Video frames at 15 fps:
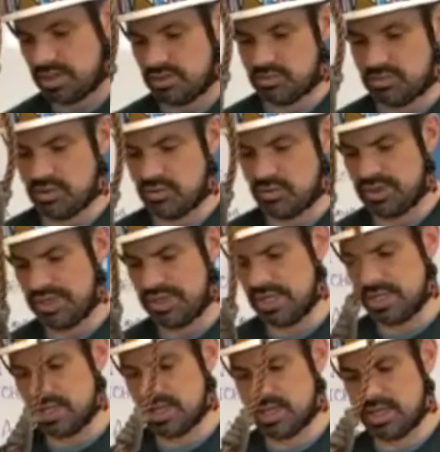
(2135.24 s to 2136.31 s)
go with the
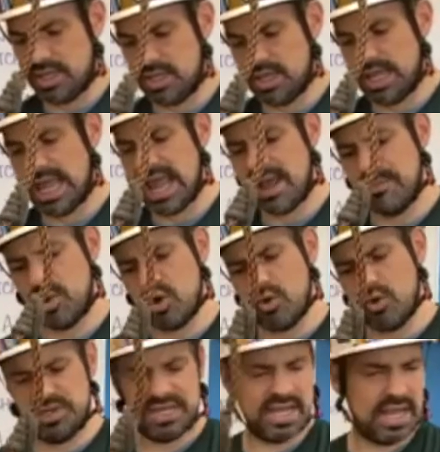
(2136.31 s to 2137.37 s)
camo
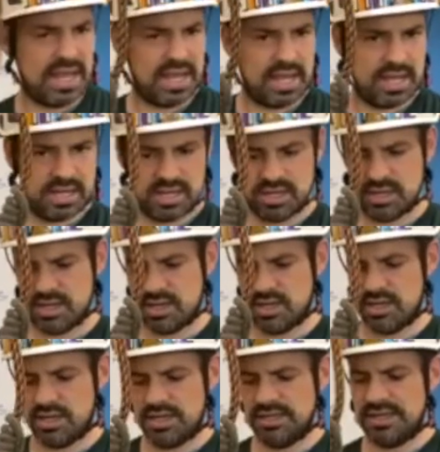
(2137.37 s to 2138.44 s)
tan,
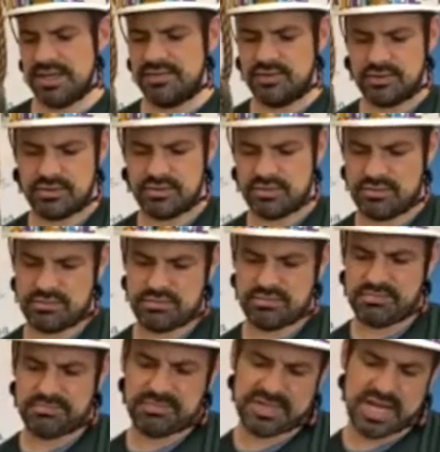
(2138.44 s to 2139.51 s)
uh, desert
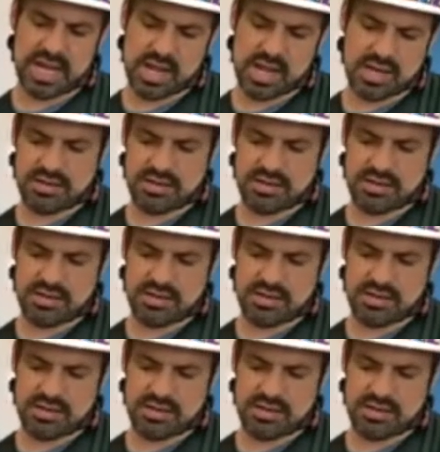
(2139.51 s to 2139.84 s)
tan